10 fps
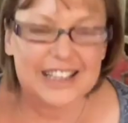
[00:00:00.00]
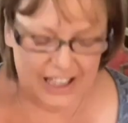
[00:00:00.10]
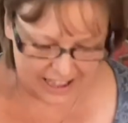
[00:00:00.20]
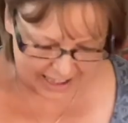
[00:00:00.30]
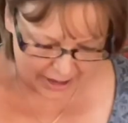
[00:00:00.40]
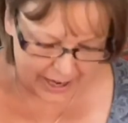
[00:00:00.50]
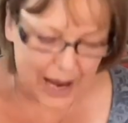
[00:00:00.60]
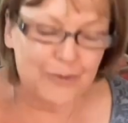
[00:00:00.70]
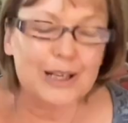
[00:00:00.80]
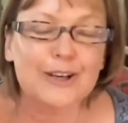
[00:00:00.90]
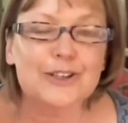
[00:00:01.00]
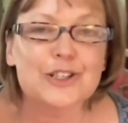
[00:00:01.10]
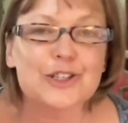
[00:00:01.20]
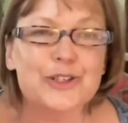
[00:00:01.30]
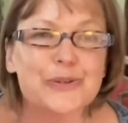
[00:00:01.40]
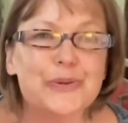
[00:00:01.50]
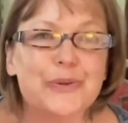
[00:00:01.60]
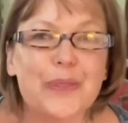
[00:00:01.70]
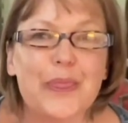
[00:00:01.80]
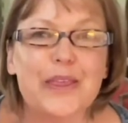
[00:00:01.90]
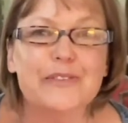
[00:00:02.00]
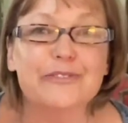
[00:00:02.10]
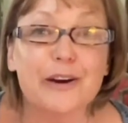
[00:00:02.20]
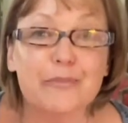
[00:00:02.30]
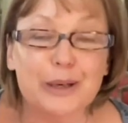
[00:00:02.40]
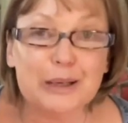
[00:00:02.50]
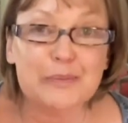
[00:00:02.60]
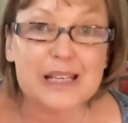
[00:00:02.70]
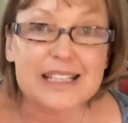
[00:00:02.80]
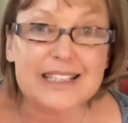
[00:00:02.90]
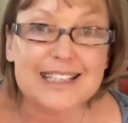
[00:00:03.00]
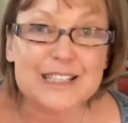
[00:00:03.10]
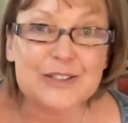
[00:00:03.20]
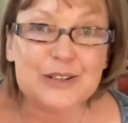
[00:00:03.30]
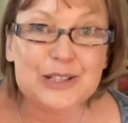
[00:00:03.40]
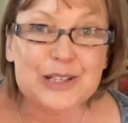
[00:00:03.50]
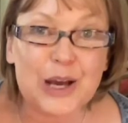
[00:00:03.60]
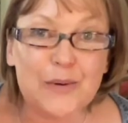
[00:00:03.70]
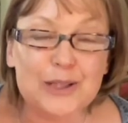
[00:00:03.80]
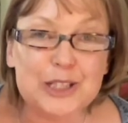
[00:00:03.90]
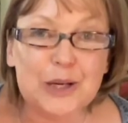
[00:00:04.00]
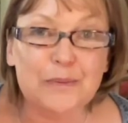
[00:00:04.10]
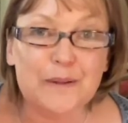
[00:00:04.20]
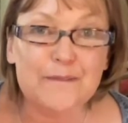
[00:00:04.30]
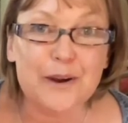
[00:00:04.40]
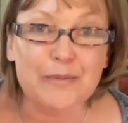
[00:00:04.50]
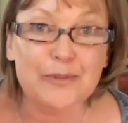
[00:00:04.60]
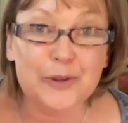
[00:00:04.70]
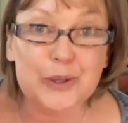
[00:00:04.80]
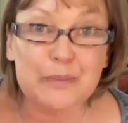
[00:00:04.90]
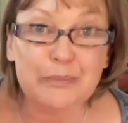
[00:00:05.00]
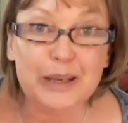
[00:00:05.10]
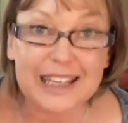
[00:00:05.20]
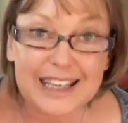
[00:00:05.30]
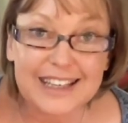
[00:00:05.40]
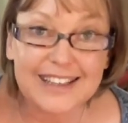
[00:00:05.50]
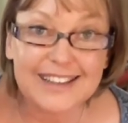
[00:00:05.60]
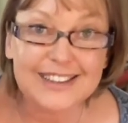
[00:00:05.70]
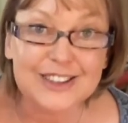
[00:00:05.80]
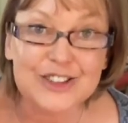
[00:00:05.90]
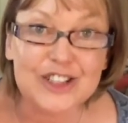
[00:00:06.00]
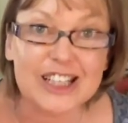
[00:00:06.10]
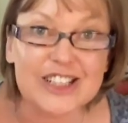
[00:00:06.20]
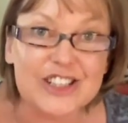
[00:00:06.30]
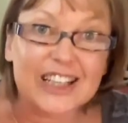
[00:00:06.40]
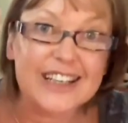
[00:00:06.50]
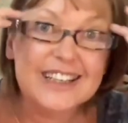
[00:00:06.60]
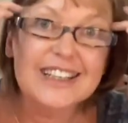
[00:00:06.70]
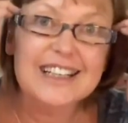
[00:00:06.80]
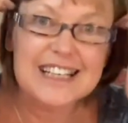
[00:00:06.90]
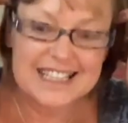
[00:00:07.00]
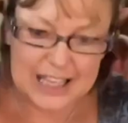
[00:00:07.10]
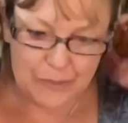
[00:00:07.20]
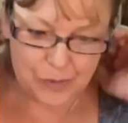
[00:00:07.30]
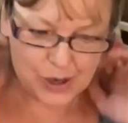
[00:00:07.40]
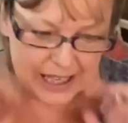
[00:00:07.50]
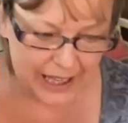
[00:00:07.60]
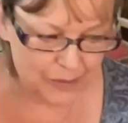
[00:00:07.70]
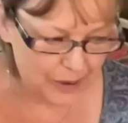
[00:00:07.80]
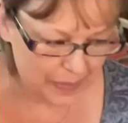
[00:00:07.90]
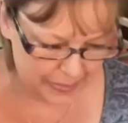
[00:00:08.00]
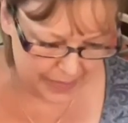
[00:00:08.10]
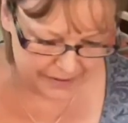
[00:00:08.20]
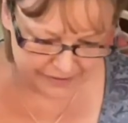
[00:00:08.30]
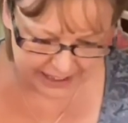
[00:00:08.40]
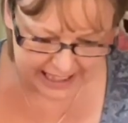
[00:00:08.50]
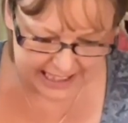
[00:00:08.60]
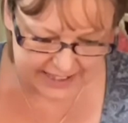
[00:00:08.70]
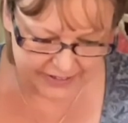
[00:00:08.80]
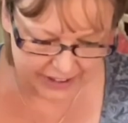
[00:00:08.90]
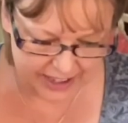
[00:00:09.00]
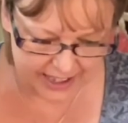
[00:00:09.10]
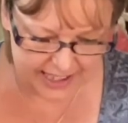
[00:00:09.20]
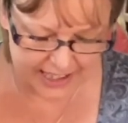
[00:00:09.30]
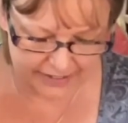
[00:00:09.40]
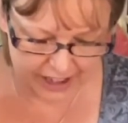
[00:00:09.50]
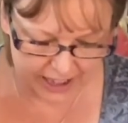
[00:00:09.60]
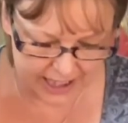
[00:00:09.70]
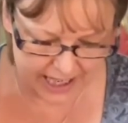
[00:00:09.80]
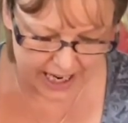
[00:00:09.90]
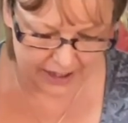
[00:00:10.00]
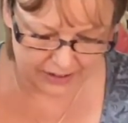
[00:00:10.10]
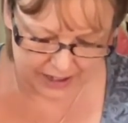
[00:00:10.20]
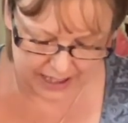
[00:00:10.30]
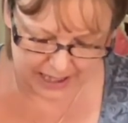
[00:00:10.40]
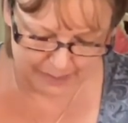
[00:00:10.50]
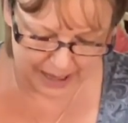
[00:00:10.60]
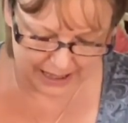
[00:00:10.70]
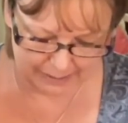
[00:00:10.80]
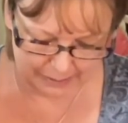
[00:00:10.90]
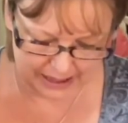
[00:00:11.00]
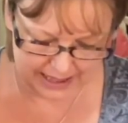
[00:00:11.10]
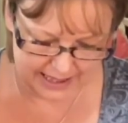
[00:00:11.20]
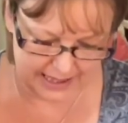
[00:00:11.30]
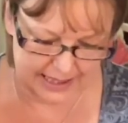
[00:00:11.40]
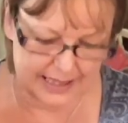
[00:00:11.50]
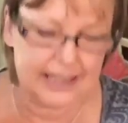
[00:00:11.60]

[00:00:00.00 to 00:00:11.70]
So now we're going to do the fabric pieces to go on top of the foam for the beak construction. So I'm working with the fleece first. I've cut out the pattern pieces.